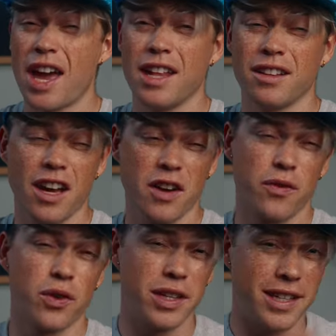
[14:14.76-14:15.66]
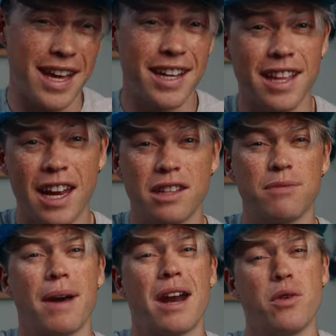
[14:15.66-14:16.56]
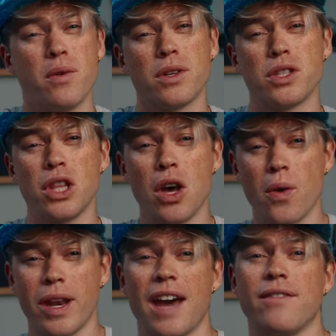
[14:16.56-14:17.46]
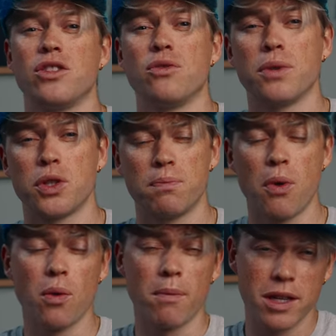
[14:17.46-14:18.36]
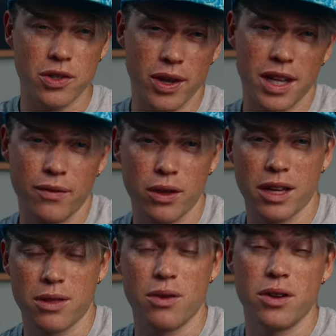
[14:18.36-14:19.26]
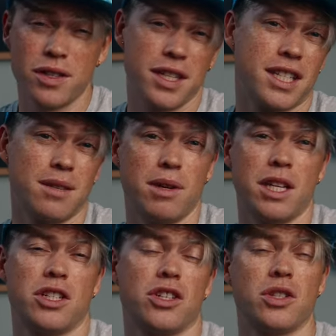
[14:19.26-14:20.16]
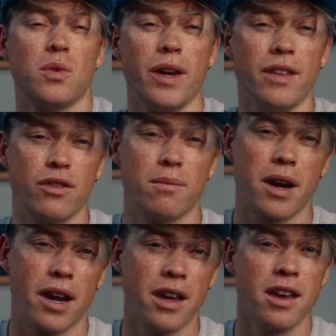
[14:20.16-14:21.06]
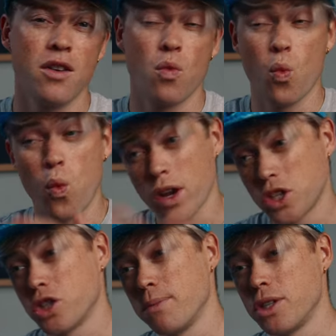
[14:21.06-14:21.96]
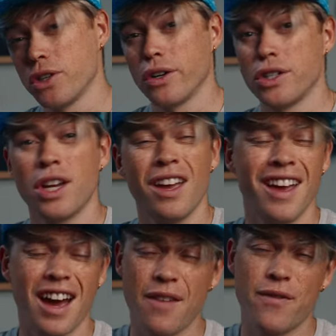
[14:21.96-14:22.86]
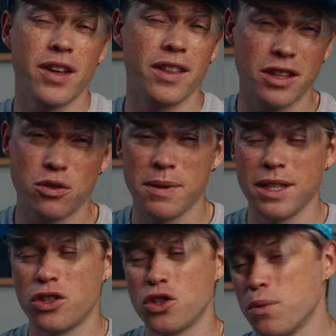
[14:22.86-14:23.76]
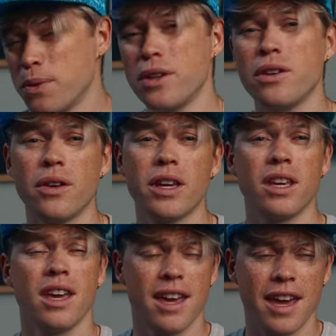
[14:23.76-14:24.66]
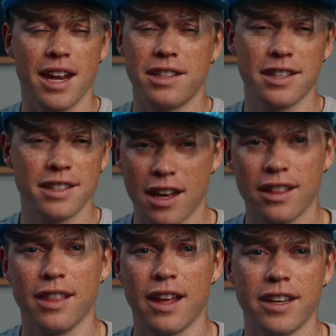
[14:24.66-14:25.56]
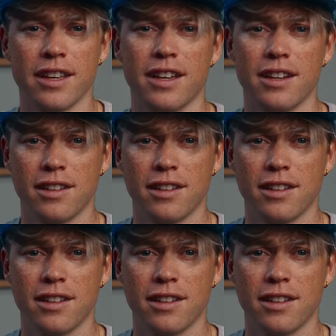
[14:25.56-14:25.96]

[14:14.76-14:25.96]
and kind of forgetting that the battery was low and having to postpone my training for like 30 or 60 minutes just to wait for my watch to be charged, I find that to be super annoying and I did not like it.